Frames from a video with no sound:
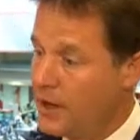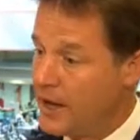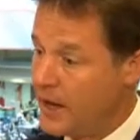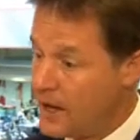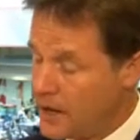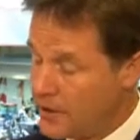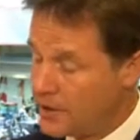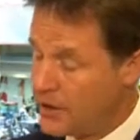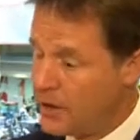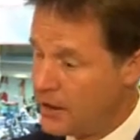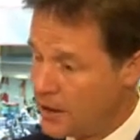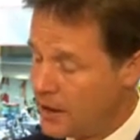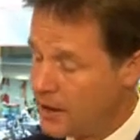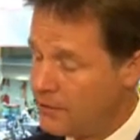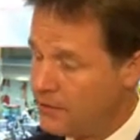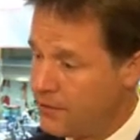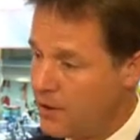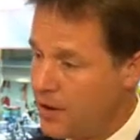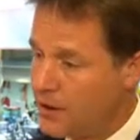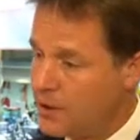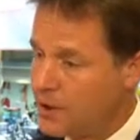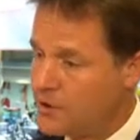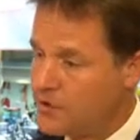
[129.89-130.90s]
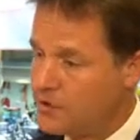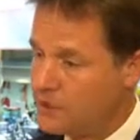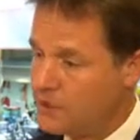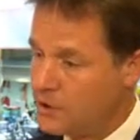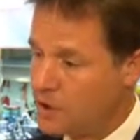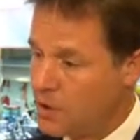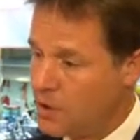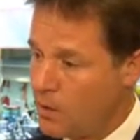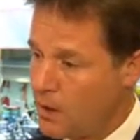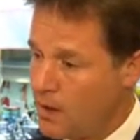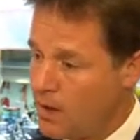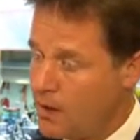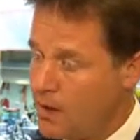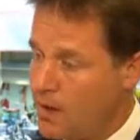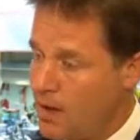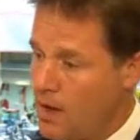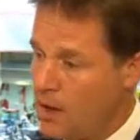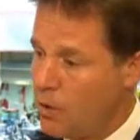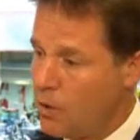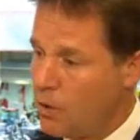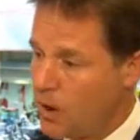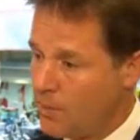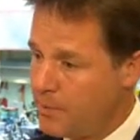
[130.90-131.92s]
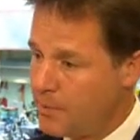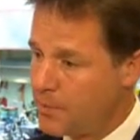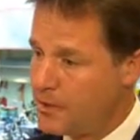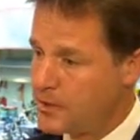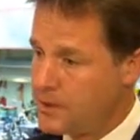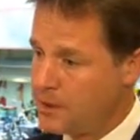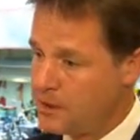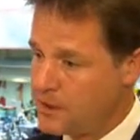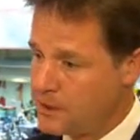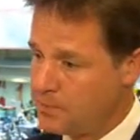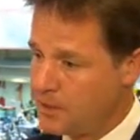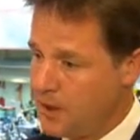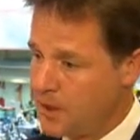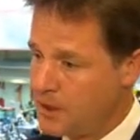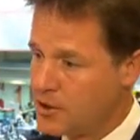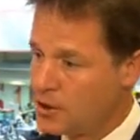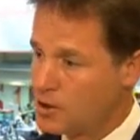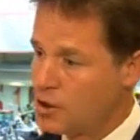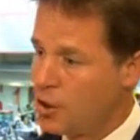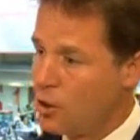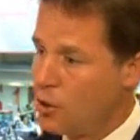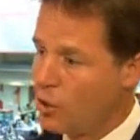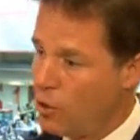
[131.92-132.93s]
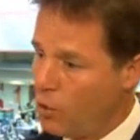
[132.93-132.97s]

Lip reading: the early findings from the UN weapons inspectors.